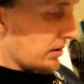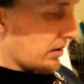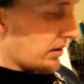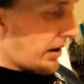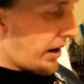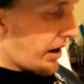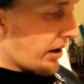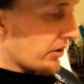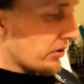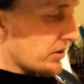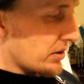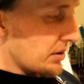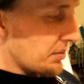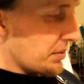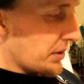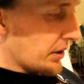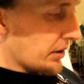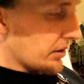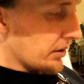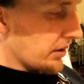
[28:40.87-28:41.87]
algae
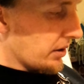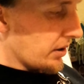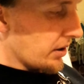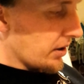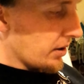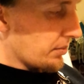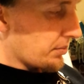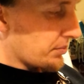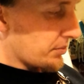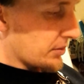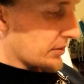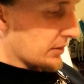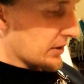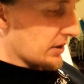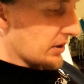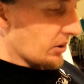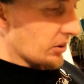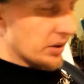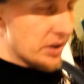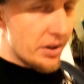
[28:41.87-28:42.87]
buildup.
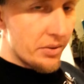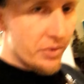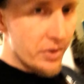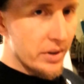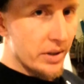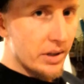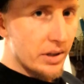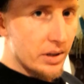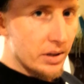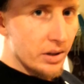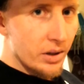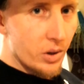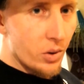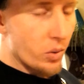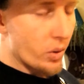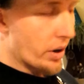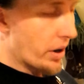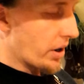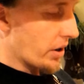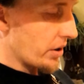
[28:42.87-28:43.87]
No different than an
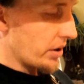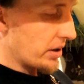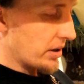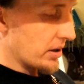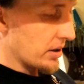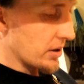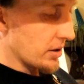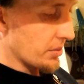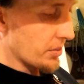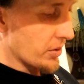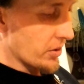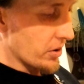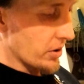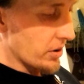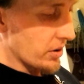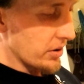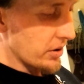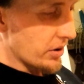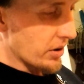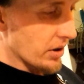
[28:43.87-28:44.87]
aquarium
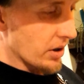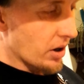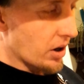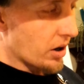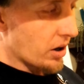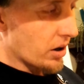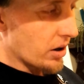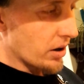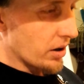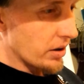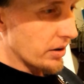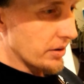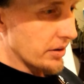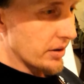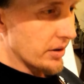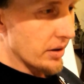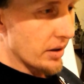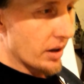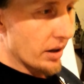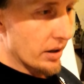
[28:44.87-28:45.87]
or your car. And
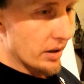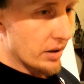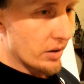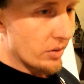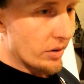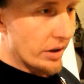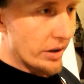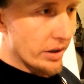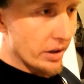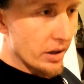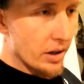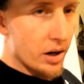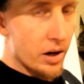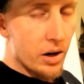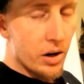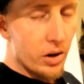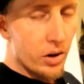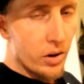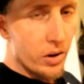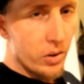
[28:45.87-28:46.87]
you're not going to run your
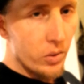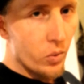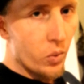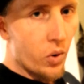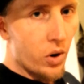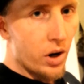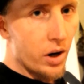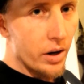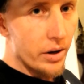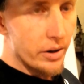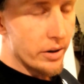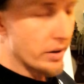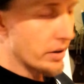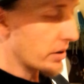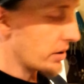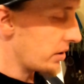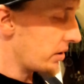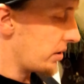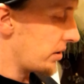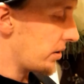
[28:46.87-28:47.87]
car on
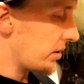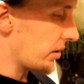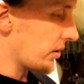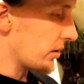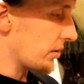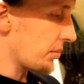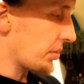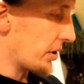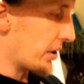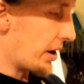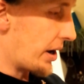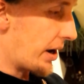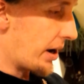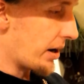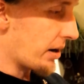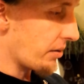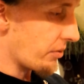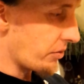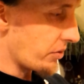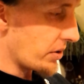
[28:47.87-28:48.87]
water. You're going to put
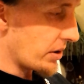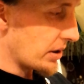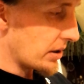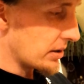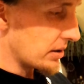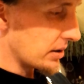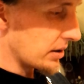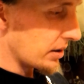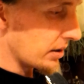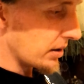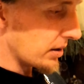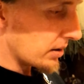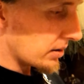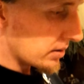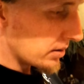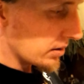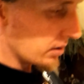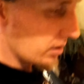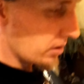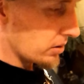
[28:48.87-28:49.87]
antifreeze in it,
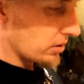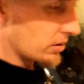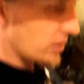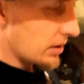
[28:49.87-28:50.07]
so